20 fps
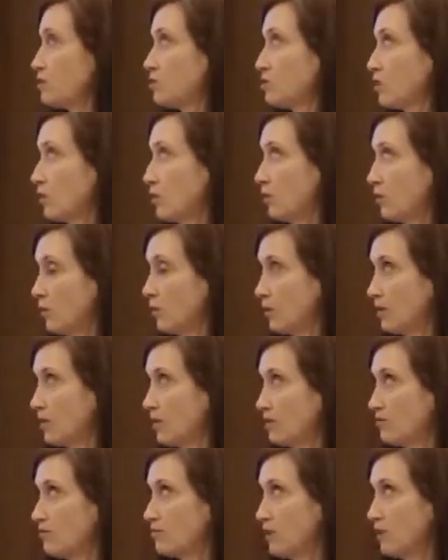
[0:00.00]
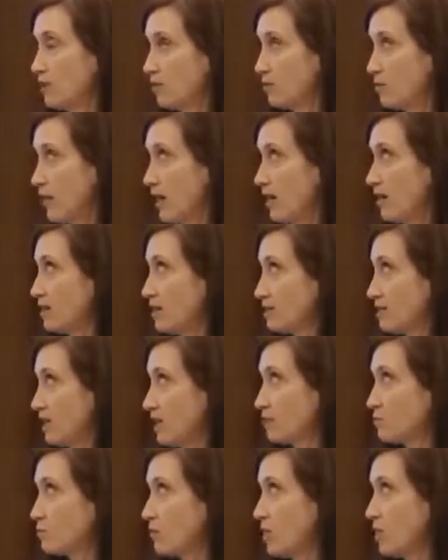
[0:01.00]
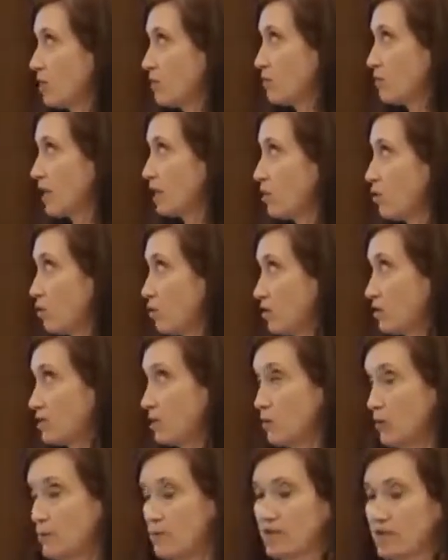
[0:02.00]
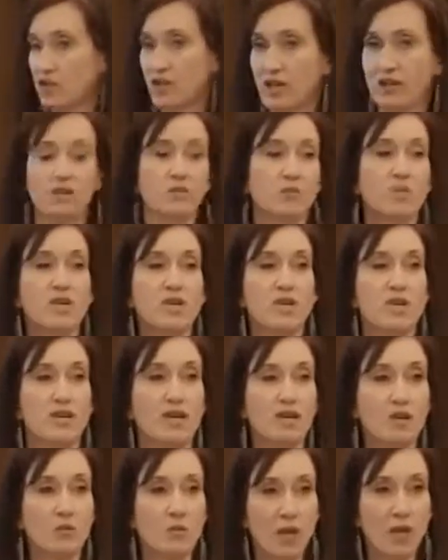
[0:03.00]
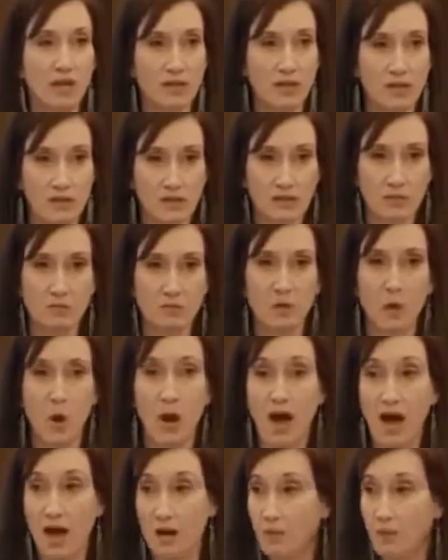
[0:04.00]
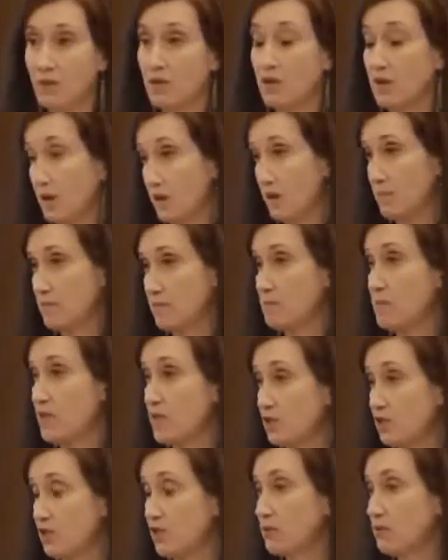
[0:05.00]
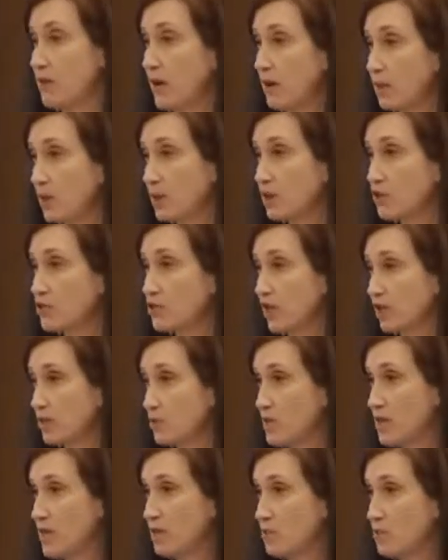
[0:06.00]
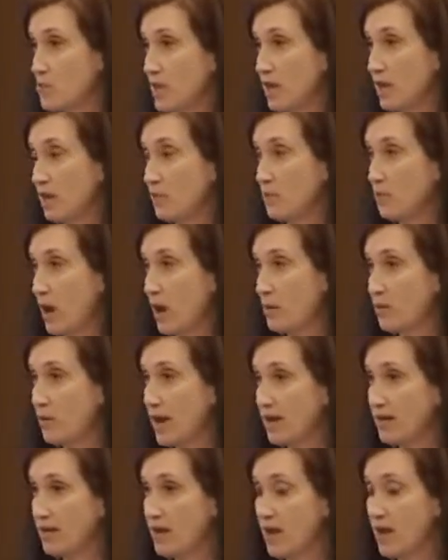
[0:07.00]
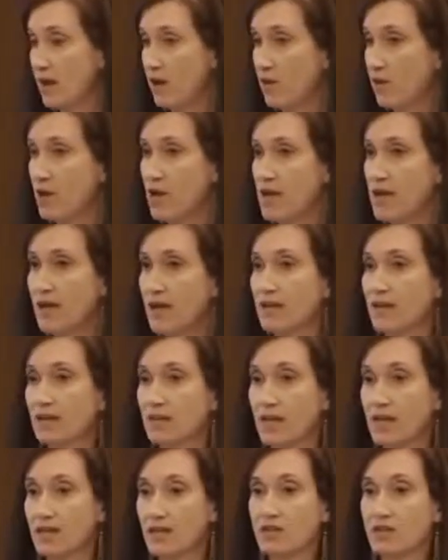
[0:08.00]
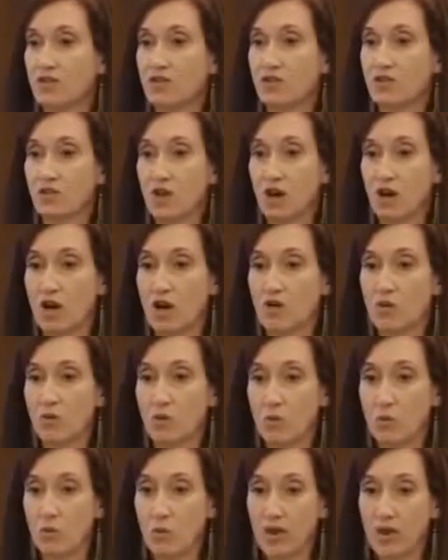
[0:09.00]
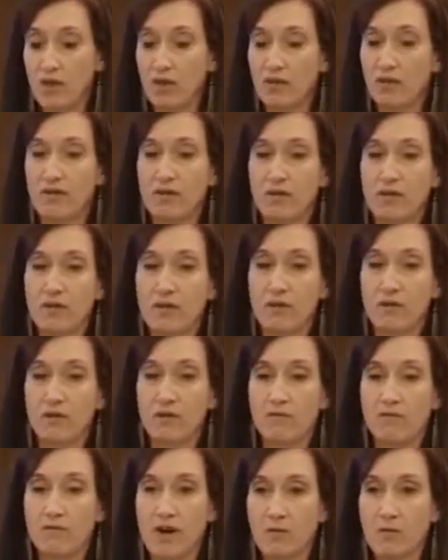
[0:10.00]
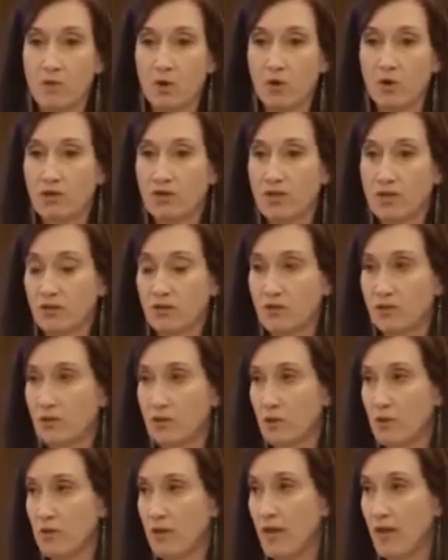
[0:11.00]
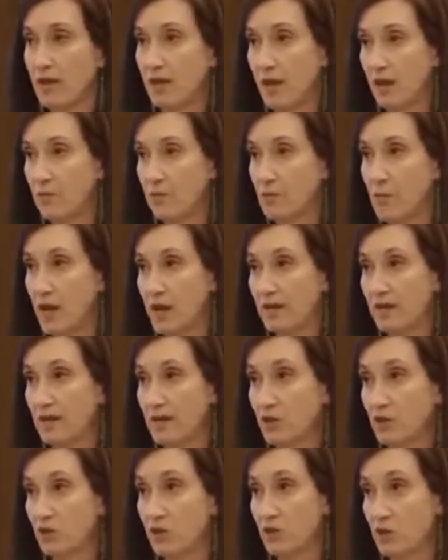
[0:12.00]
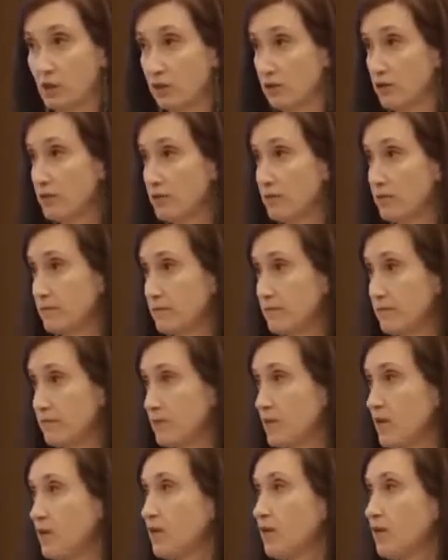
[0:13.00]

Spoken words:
So if a parent says, well, my goal is I want my child to be independent. Me too. I want your child to be independent. But right now, let's start with fine motor skills so they can button their shirt.